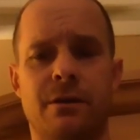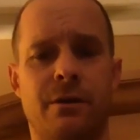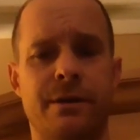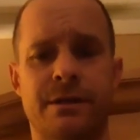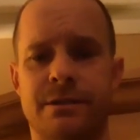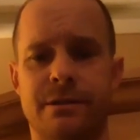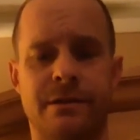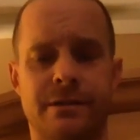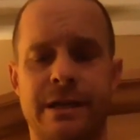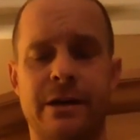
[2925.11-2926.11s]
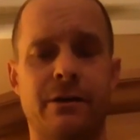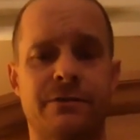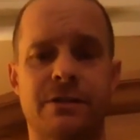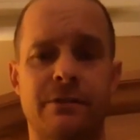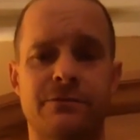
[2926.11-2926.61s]
all this tariff
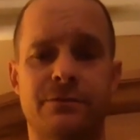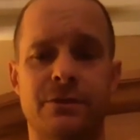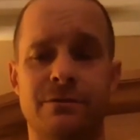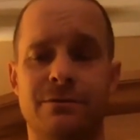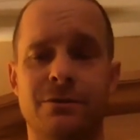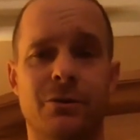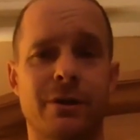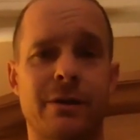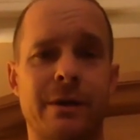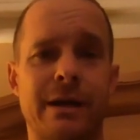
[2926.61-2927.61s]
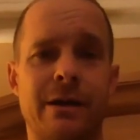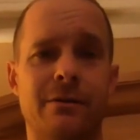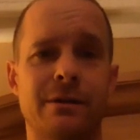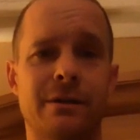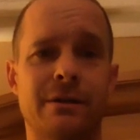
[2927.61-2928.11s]
stuff going on right now,